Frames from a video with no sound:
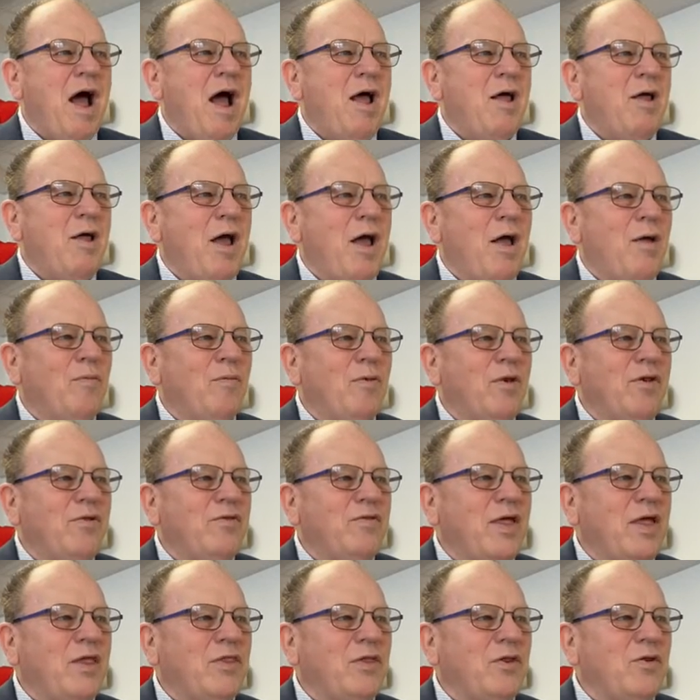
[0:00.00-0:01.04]

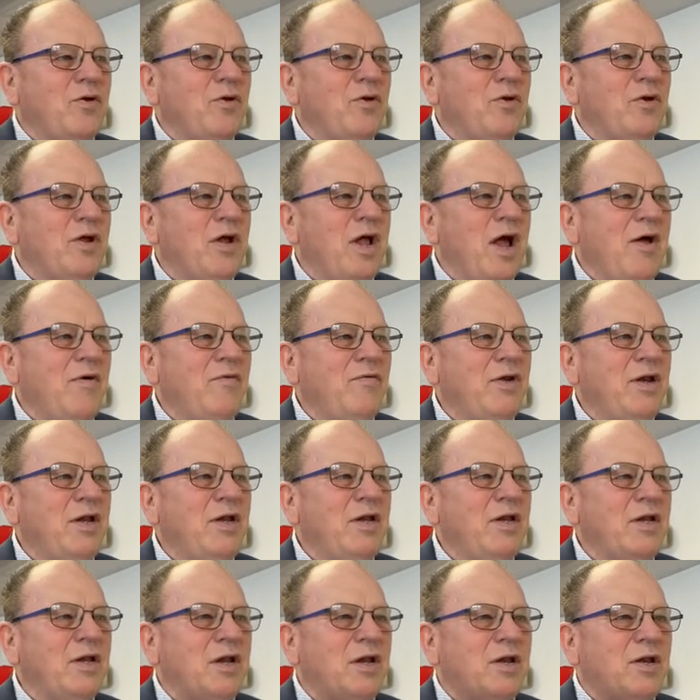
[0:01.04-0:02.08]
believe that the new
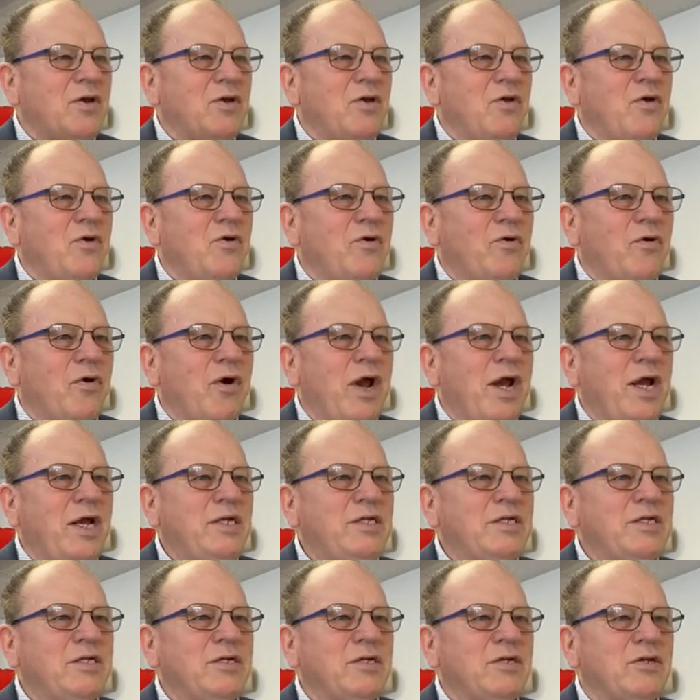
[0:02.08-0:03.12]
covenant and new
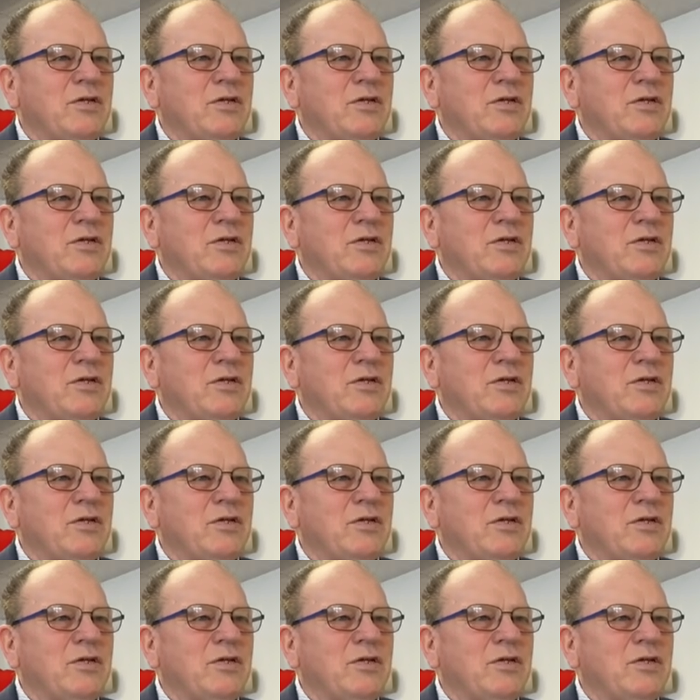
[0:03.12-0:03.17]
grace,